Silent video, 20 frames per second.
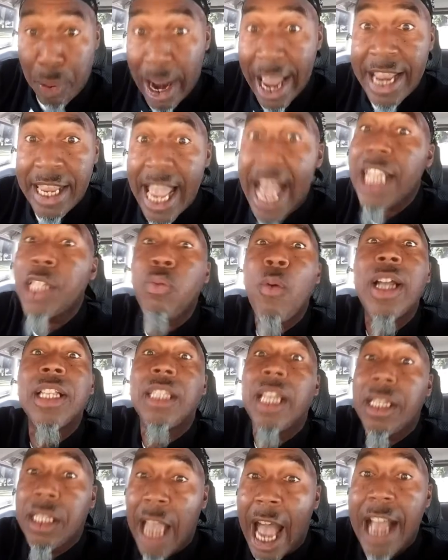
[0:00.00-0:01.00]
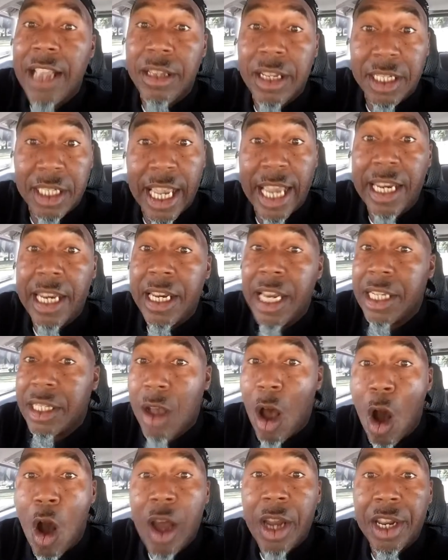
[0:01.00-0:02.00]
play that's what the doctor said in this
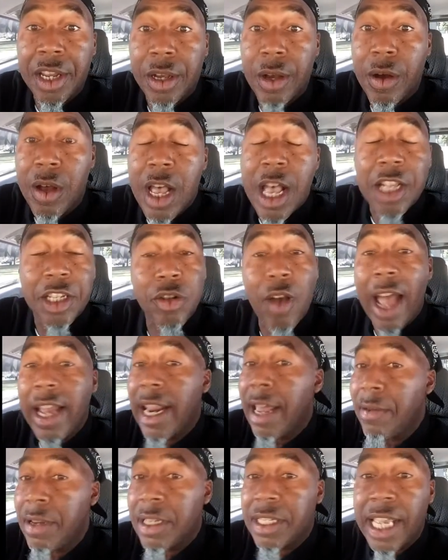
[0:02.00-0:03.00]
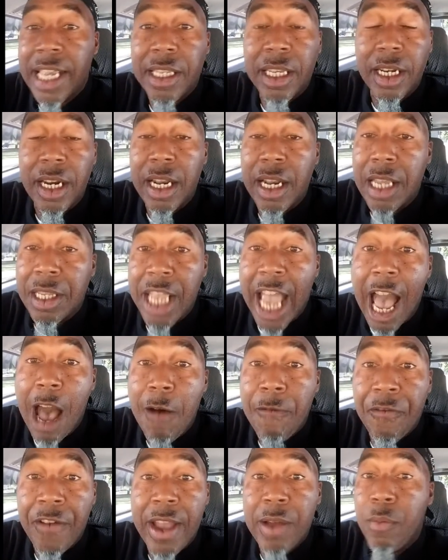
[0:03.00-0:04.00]
article so i like to say to the
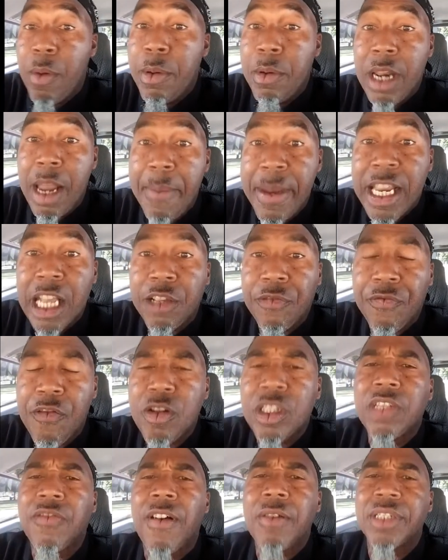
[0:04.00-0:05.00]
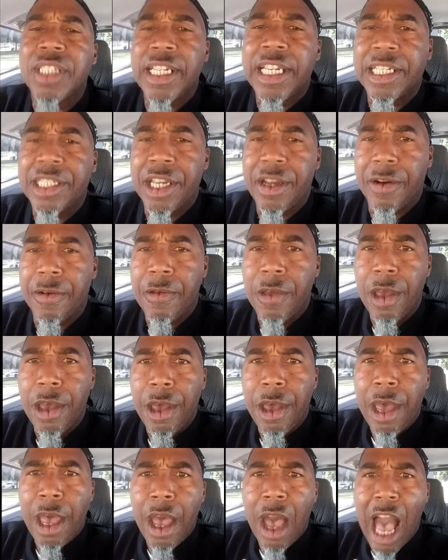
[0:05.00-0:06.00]
Nadal fan well, let me just first of all say this here
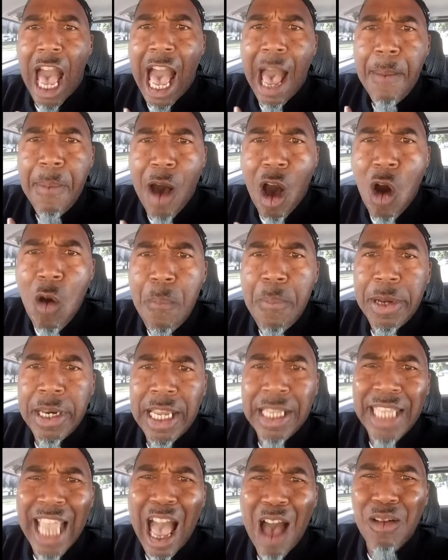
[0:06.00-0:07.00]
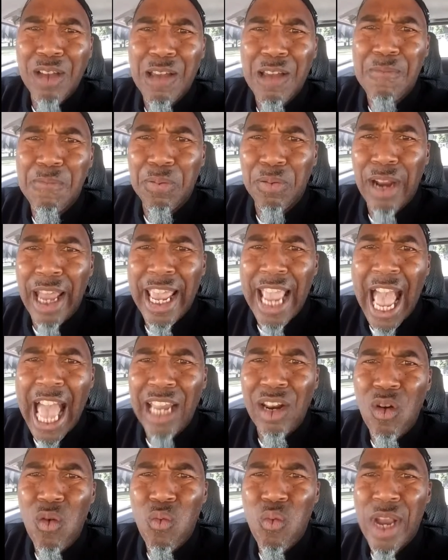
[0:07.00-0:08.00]
I'm hoping Nadal can play.
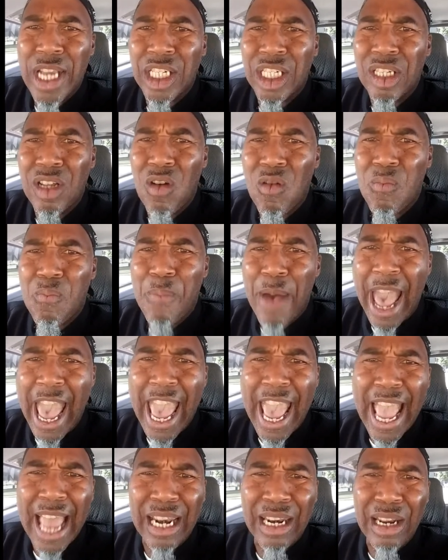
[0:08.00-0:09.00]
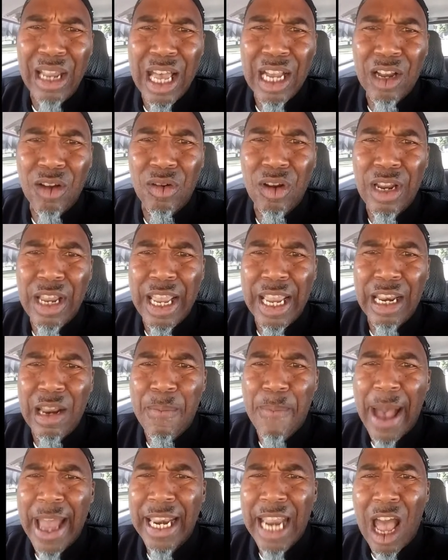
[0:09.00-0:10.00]
I don't wish no bad luck on
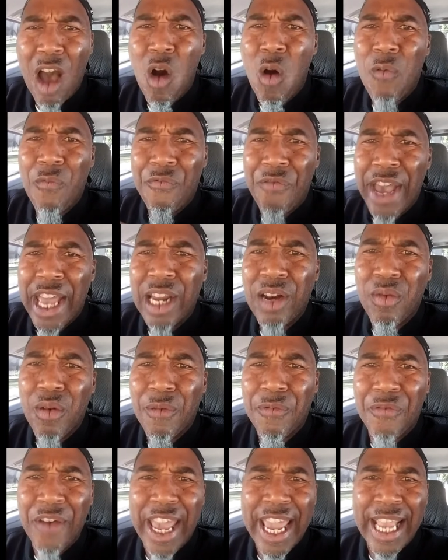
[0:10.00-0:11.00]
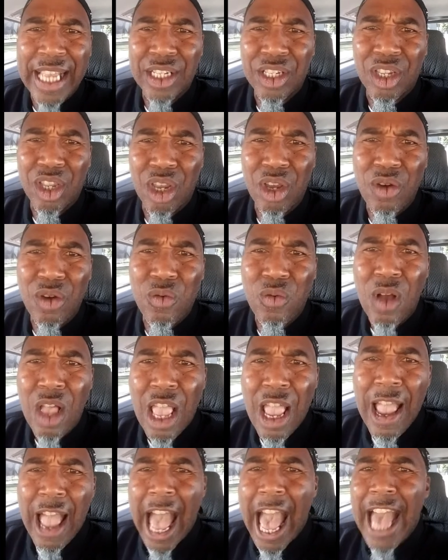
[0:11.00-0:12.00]
anybody. I hope Federer fans too.
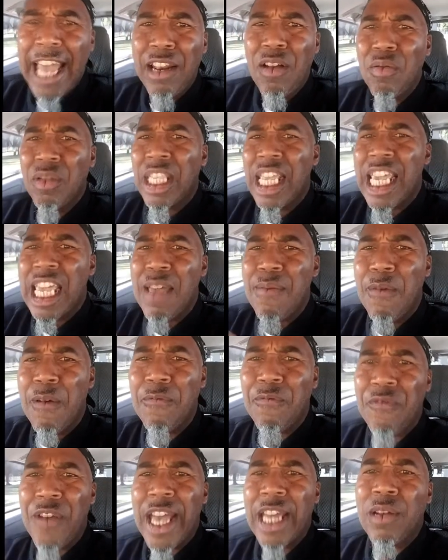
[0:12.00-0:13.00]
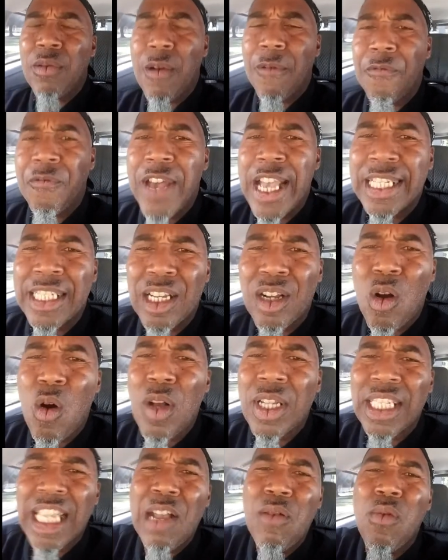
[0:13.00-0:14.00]
I don't think even Federer fans, of
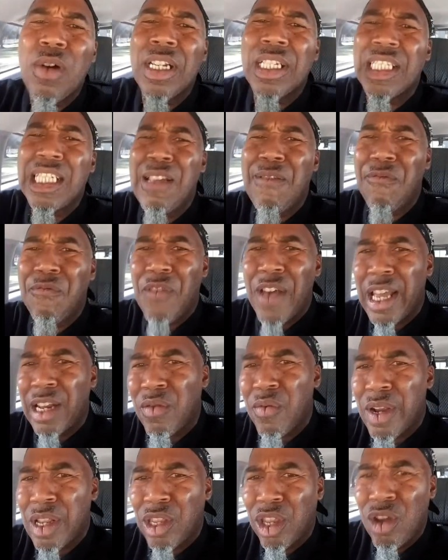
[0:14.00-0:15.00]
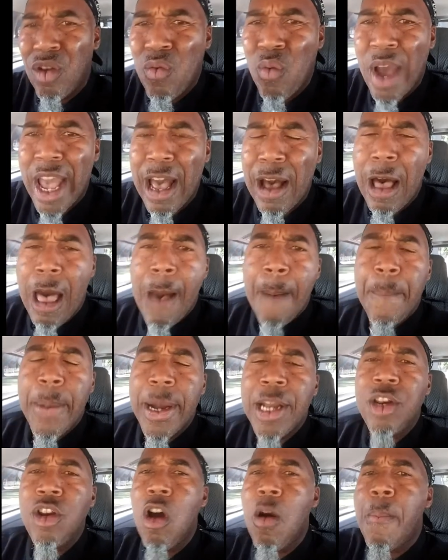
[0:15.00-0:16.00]
course, they want to see Federer do well,
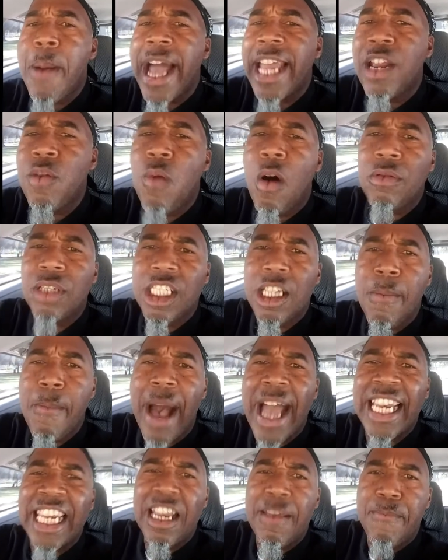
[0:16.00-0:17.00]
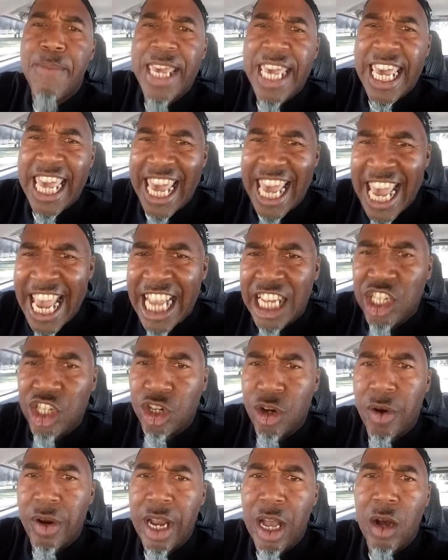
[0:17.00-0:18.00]
but nobody wants somebody to be
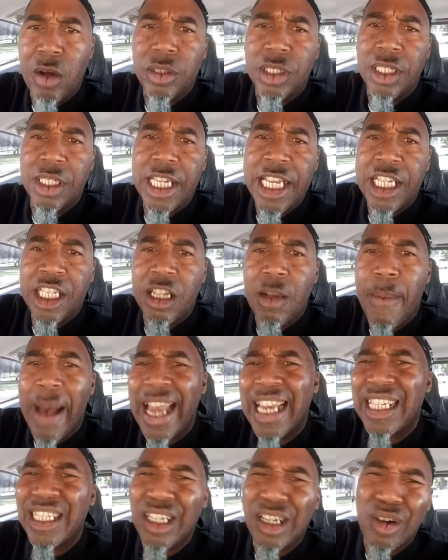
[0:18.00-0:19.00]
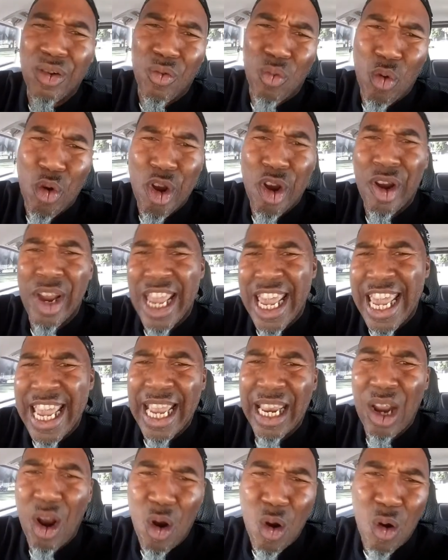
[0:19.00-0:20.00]
injured or see somebody's career
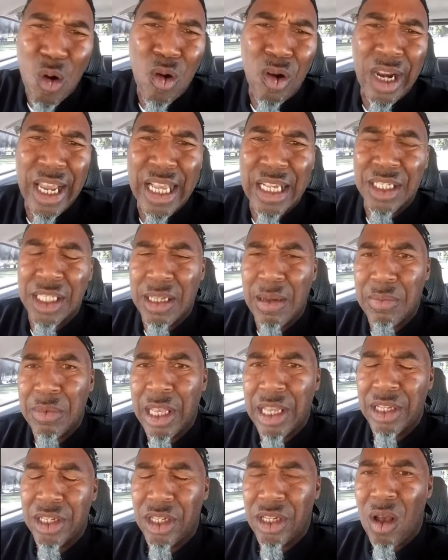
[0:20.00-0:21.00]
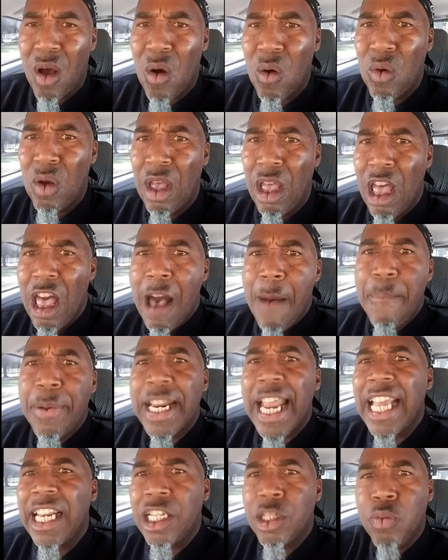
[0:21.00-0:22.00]
end early or something. So,
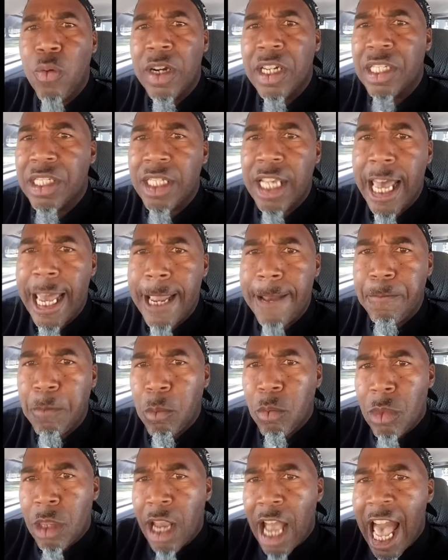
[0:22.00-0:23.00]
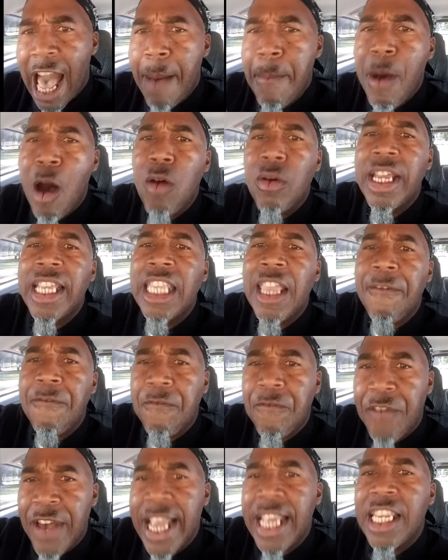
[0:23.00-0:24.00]
but I just want to say, I'm only
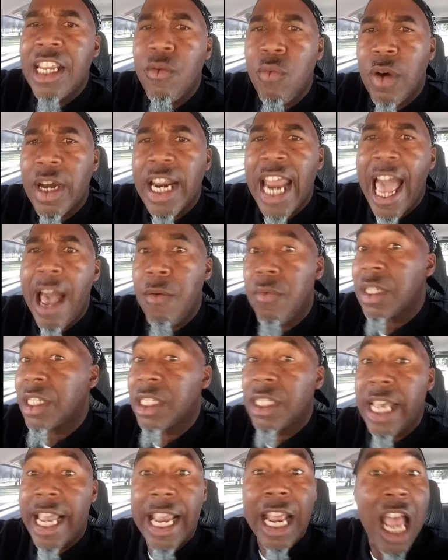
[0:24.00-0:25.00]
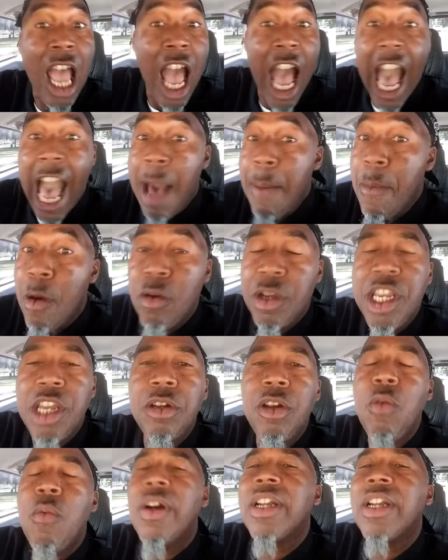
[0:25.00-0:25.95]
defending what I was saying. I'm, you know